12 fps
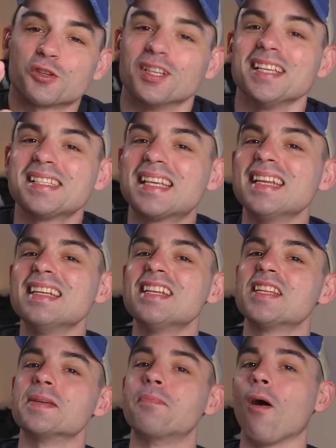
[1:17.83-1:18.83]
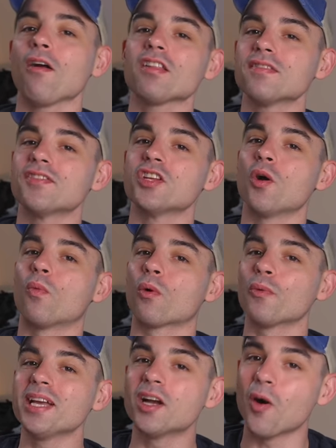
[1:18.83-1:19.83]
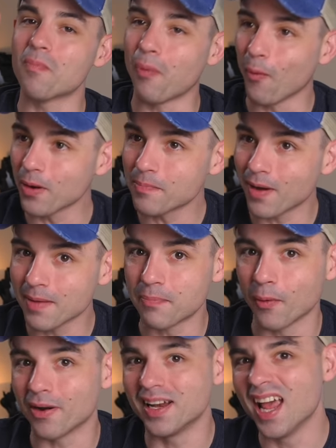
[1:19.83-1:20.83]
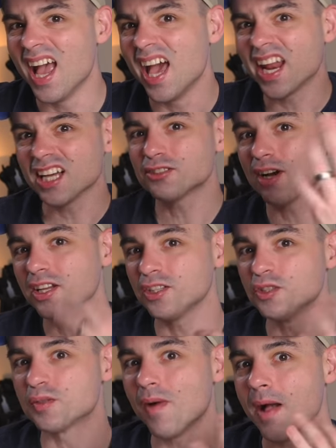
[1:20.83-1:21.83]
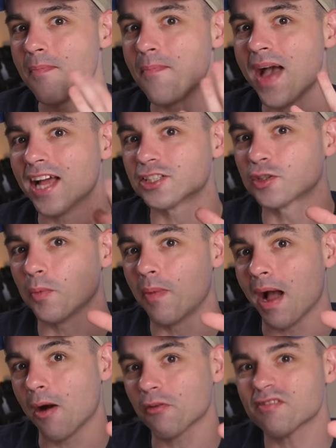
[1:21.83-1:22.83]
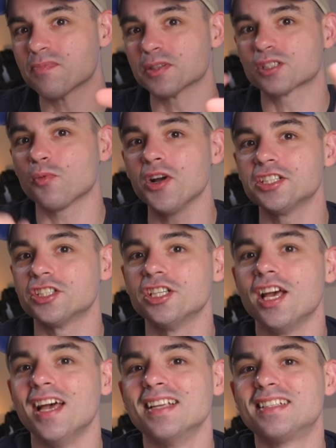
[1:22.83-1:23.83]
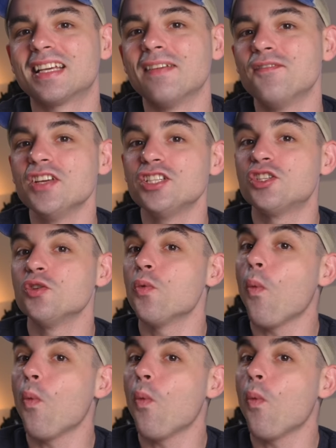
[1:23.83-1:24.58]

So let's get into the part of the video where we go point by point and I try to use my magical power of persuasion to convince you